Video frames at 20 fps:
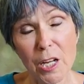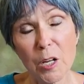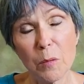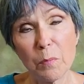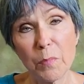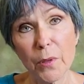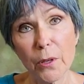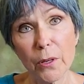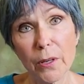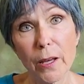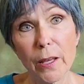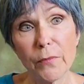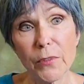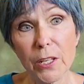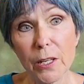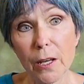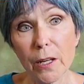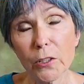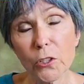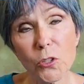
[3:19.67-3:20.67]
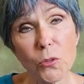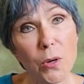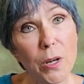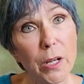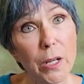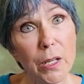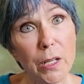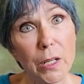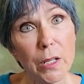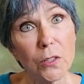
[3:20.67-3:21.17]
The, the
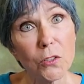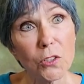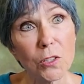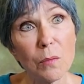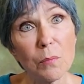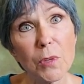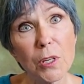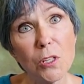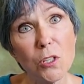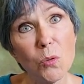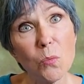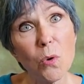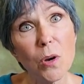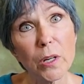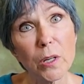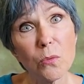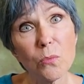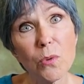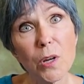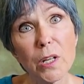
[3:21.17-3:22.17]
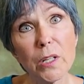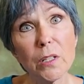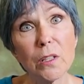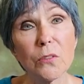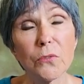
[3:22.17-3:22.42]
x-ray is something you want to run in the